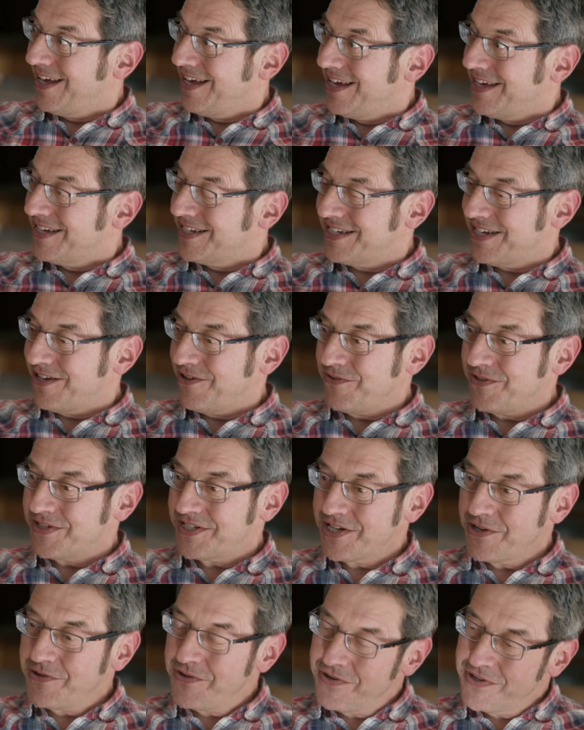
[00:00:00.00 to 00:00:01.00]
So
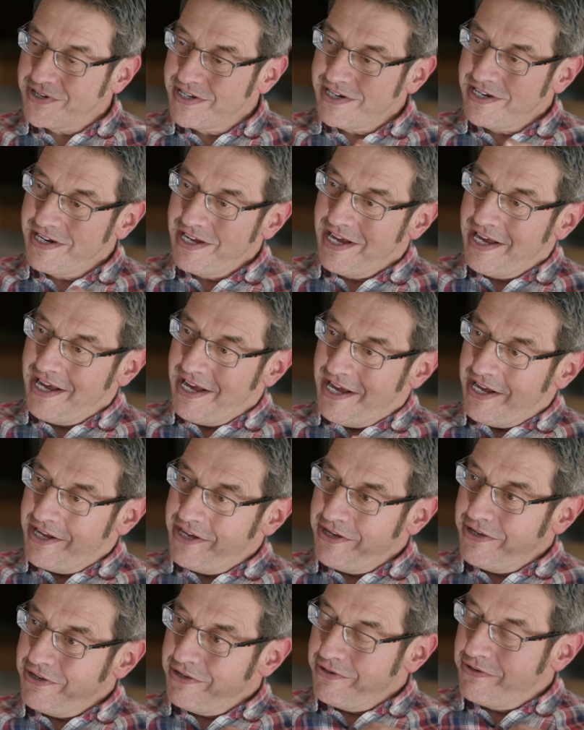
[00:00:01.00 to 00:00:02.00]
you can
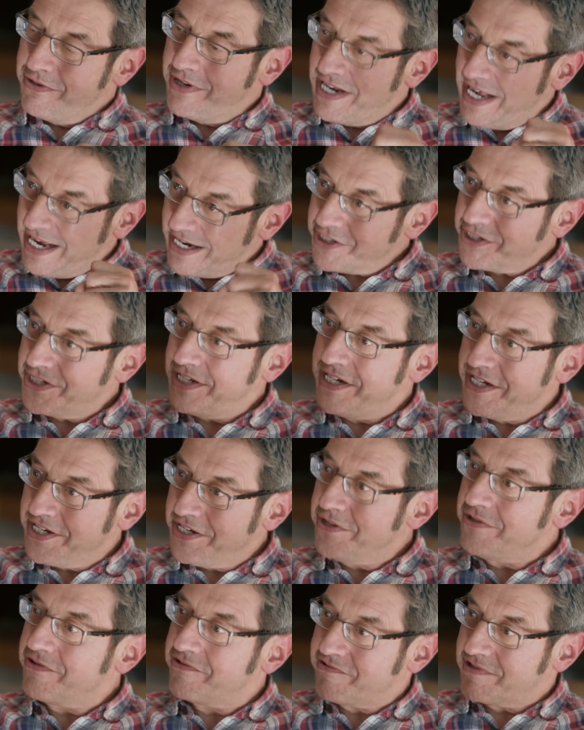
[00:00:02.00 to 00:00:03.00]
actually
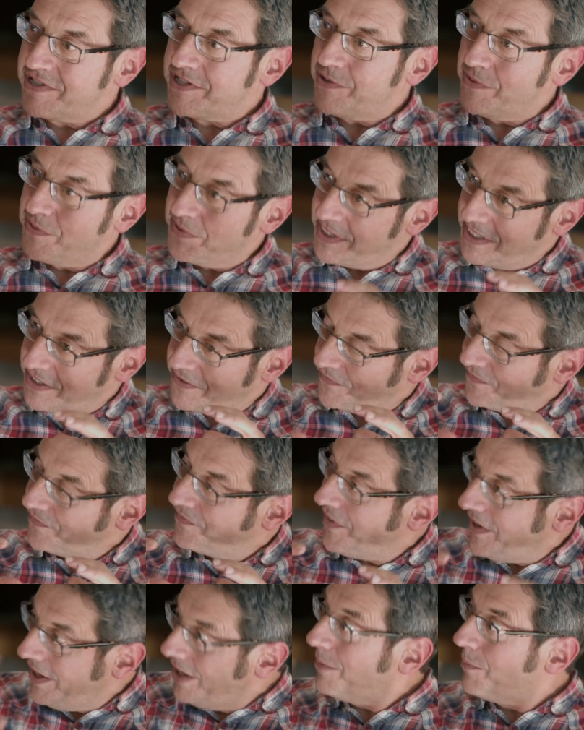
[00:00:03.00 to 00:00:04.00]
use resources
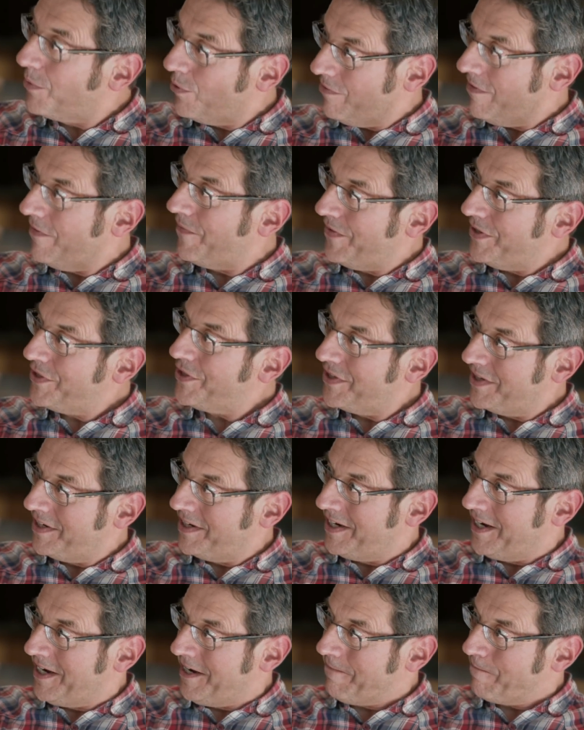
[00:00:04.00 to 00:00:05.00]
far more
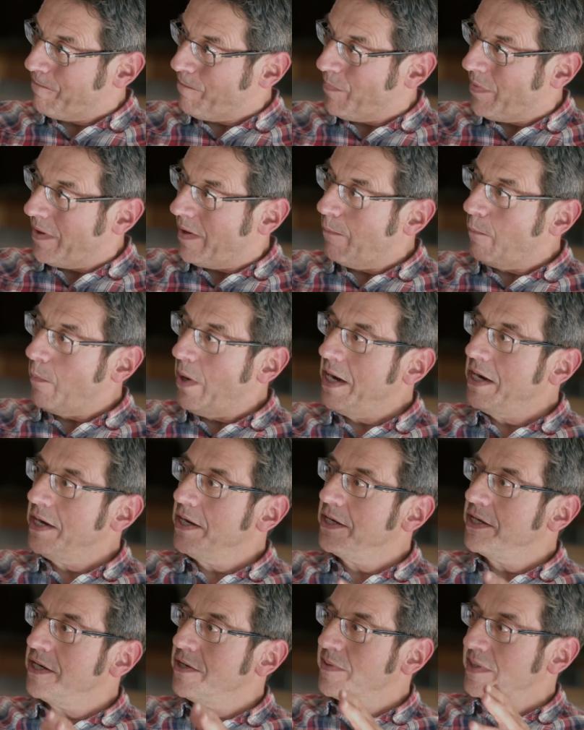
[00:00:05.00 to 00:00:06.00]
efficiently when
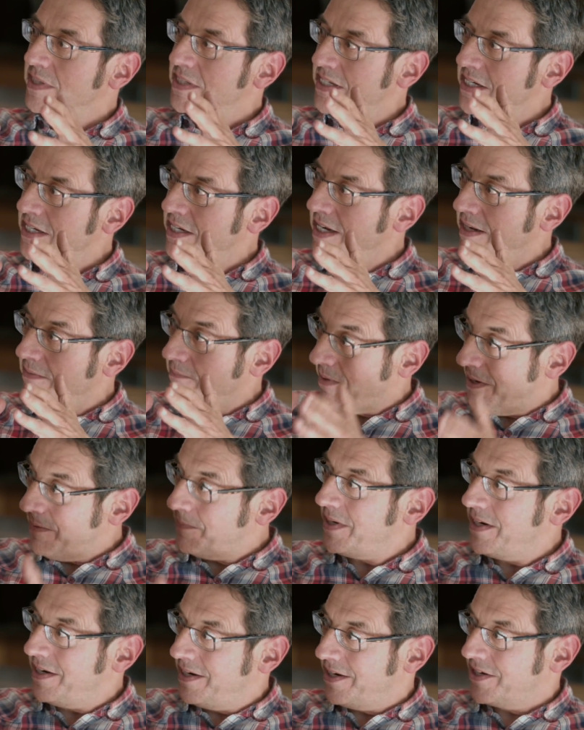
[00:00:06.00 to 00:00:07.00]
you are seeking
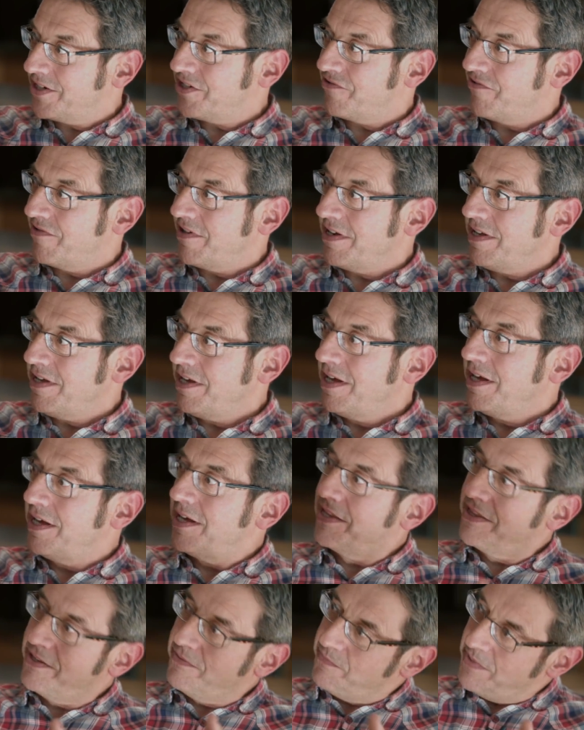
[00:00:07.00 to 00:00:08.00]
public luxury
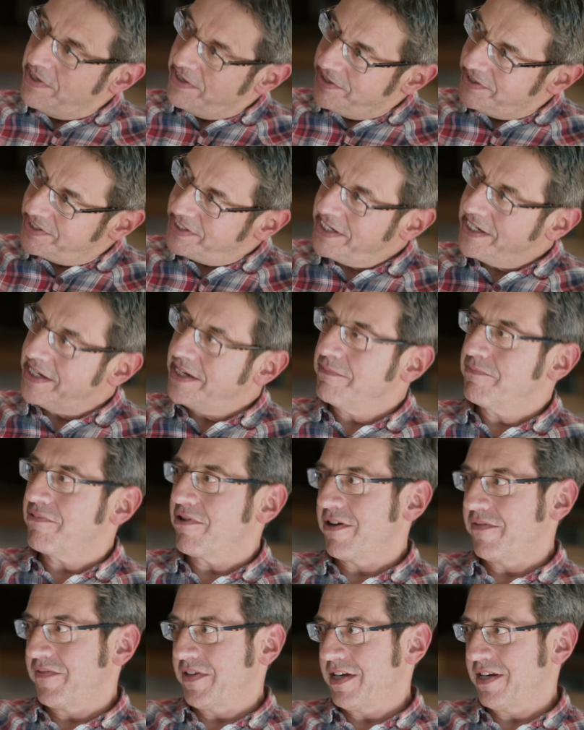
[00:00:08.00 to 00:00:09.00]
than when you're seeking
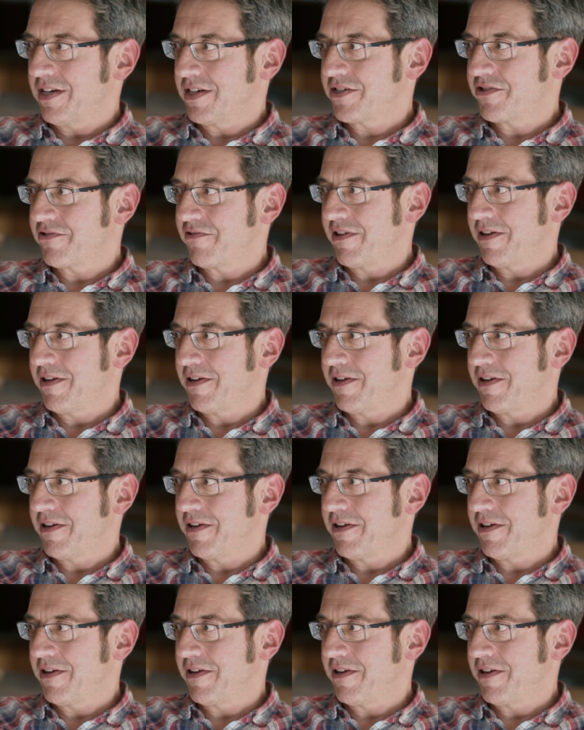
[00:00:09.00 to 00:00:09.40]
private luxury.